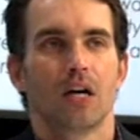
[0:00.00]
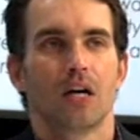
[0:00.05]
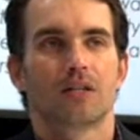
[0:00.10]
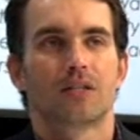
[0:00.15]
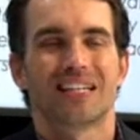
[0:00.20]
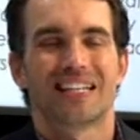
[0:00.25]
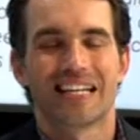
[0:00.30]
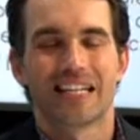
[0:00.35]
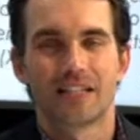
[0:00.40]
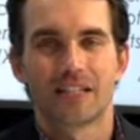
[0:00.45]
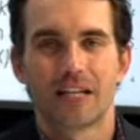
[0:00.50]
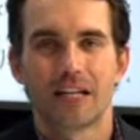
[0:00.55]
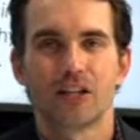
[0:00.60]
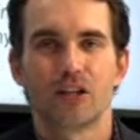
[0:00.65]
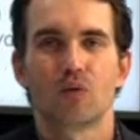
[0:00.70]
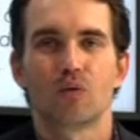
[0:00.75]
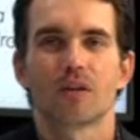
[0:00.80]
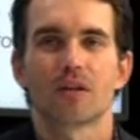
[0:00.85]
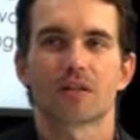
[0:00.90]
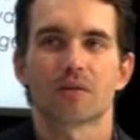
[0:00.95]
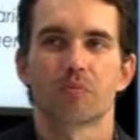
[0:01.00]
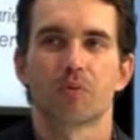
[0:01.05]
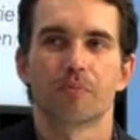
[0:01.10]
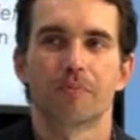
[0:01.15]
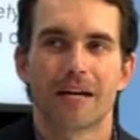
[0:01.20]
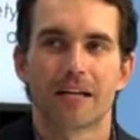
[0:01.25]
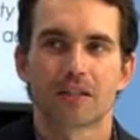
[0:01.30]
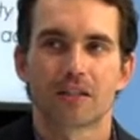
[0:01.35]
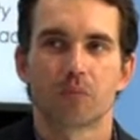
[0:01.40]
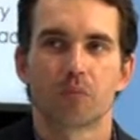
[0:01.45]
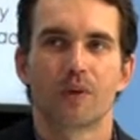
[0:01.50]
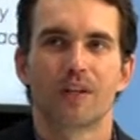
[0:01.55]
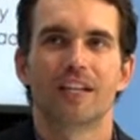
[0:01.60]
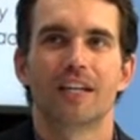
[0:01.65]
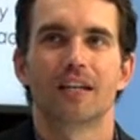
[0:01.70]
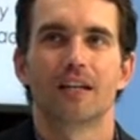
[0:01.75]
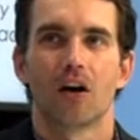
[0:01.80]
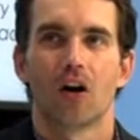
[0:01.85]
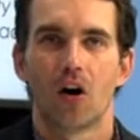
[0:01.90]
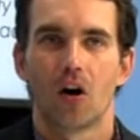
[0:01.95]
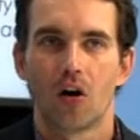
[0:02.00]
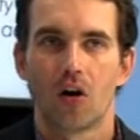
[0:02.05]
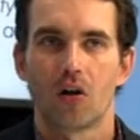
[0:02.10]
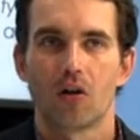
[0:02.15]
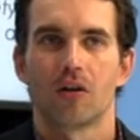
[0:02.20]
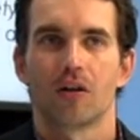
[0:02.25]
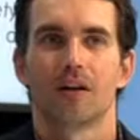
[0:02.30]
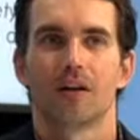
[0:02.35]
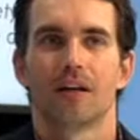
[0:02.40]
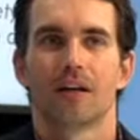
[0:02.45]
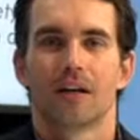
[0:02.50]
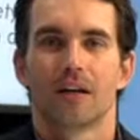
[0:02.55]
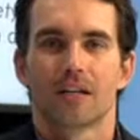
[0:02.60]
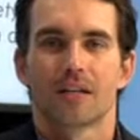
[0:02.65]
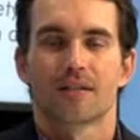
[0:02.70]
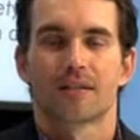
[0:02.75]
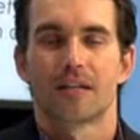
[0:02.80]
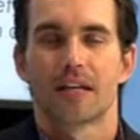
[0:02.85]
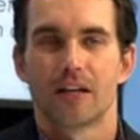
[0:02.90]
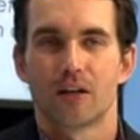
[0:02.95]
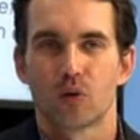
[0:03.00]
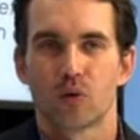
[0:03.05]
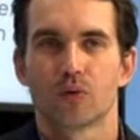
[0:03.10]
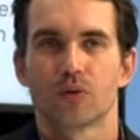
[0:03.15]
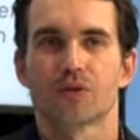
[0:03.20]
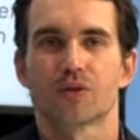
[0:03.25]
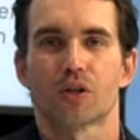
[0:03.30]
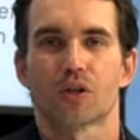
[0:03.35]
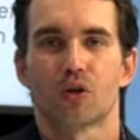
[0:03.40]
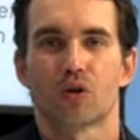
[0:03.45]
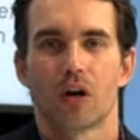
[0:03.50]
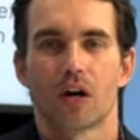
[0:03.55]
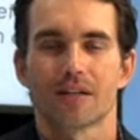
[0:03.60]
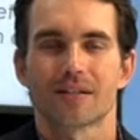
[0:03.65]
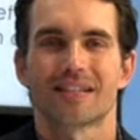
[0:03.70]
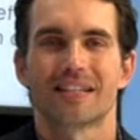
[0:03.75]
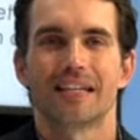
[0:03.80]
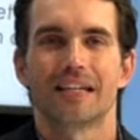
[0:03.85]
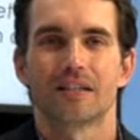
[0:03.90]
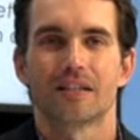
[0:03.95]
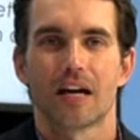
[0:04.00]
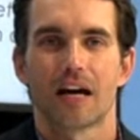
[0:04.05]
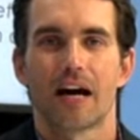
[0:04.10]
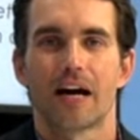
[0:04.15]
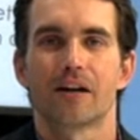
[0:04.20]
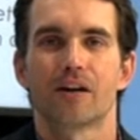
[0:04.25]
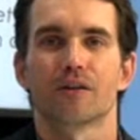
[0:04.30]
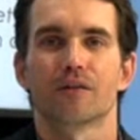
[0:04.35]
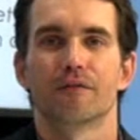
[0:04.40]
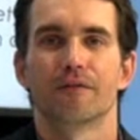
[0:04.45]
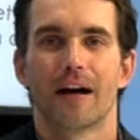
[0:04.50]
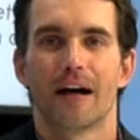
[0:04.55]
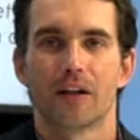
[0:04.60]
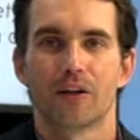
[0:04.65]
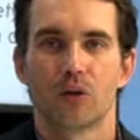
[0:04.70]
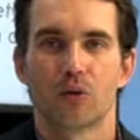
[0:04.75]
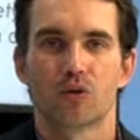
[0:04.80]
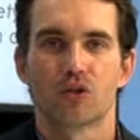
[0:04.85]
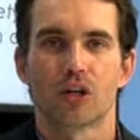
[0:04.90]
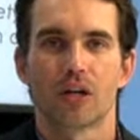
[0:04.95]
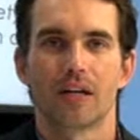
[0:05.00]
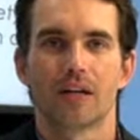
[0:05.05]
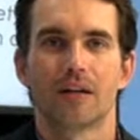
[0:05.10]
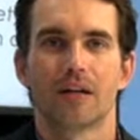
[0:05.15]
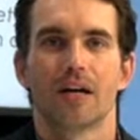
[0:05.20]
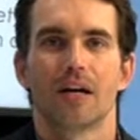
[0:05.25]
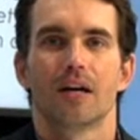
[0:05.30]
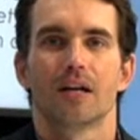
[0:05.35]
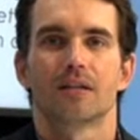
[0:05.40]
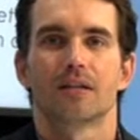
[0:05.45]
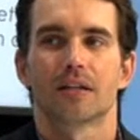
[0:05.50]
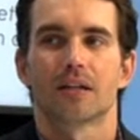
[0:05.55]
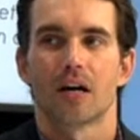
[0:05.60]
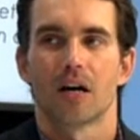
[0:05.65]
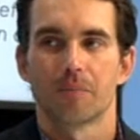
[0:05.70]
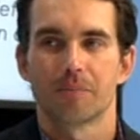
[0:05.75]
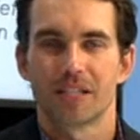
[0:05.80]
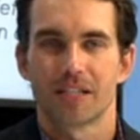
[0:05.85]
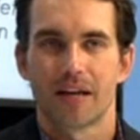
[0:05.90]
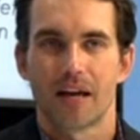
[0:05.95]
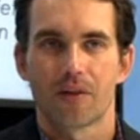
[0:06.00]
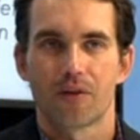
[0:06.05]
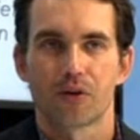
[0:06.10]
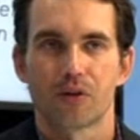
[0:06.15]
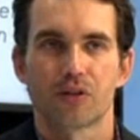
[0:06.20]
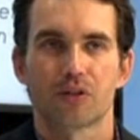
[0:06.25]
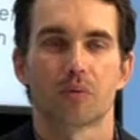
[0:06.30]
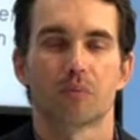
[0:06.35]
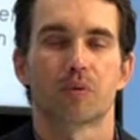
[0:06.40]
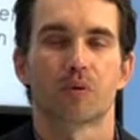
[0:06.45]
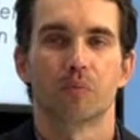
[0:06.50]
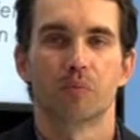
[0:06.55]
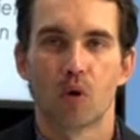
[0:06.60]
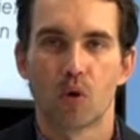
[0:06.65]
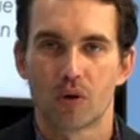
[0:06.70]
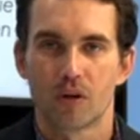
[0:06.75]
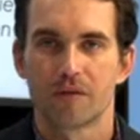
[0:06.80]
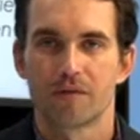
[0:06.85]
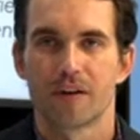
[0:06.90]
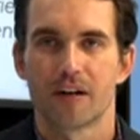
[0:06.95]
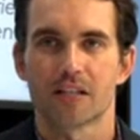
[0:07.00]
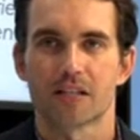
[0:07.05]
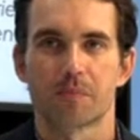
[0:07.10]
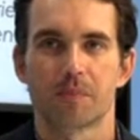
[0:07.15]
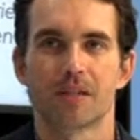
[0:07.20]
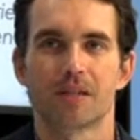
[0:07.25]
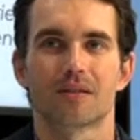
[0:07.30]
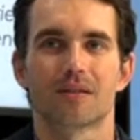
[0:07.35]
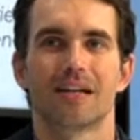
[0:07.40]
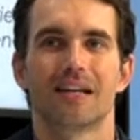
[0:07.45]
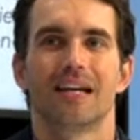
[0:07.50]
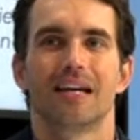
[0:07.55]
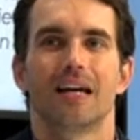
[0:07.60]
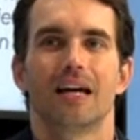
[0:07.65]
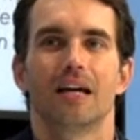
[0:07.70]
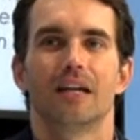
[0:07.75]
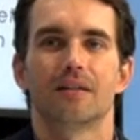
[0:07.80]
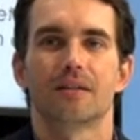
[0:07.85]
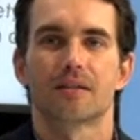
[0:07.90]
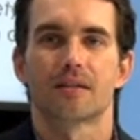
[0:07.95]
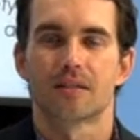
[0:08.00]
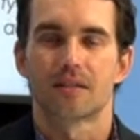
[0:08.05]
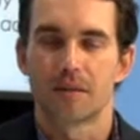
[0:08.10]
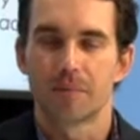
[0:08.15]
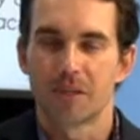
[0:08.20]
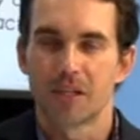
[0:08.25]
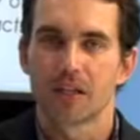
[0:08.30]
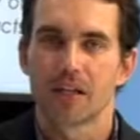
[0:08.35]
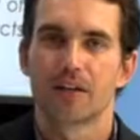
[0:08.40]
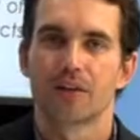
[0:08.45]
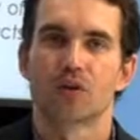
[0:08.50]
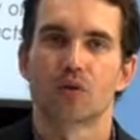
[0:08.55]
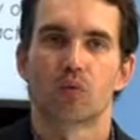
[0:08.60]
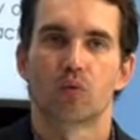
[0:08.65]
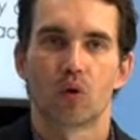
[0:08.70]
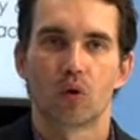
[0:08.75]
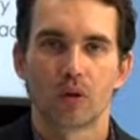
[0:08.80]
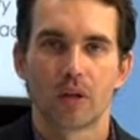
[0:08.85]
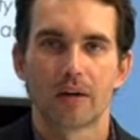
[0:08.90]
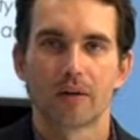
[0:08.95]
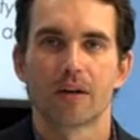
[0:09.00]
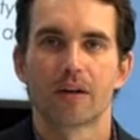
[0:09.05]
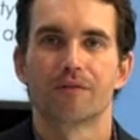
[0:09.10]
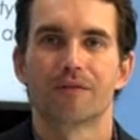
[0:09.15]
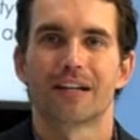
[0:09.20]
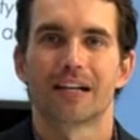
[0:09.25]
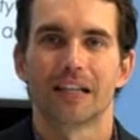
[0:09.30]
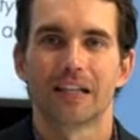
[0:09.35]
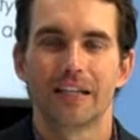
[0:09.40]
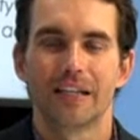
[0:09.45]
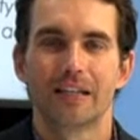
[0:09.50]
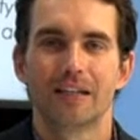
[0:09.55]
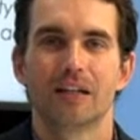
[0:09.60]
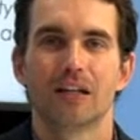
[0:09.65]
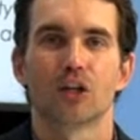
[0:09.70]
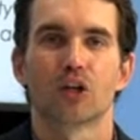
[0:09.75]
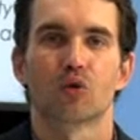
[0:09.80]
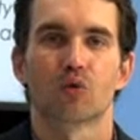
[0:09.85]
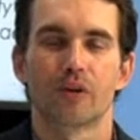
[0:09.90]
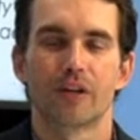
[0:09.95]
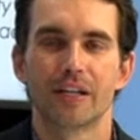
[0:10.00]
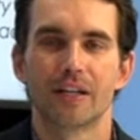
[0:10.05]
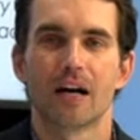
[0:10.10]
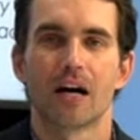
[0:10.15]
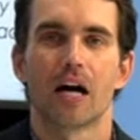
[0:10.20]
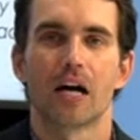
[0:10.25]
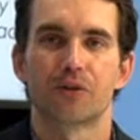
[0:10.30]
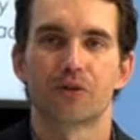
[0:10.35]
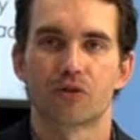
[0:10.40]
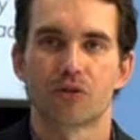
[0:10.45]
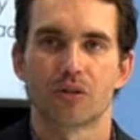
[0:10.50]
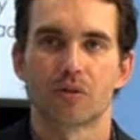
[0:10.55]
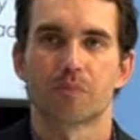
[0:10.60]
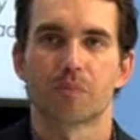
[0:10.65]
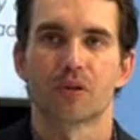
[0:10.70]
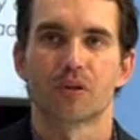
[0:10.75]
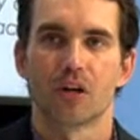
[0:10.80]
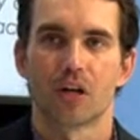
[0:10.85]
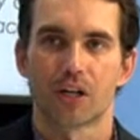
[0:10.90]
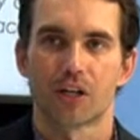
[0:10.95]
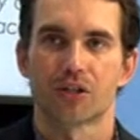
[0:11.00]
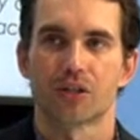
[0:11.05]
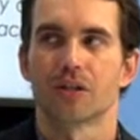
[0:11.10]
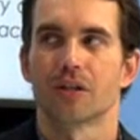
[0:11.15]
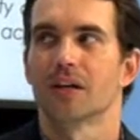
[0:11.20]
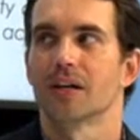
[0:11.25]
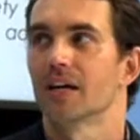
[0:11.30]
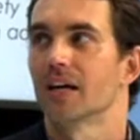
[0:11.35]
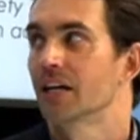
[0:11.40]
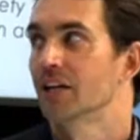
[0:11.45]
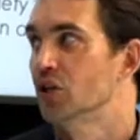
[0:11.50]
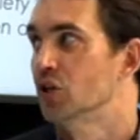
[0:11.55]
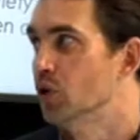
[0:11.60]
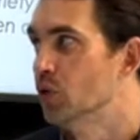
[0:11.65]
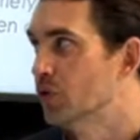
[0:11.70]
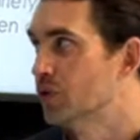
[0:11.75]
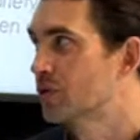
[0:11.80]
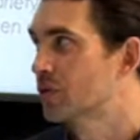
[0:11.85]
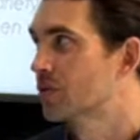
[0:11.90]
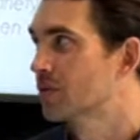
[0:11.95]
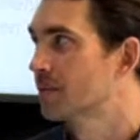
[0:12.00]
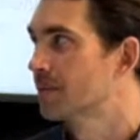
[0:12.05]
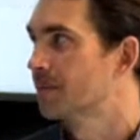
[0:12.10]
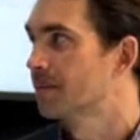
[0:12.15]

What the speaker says: to continue this momentum, we need all stakeholders across the entire value chain to come together to promote investments and to stimulate the rollout of clean, green hydrogen production and use.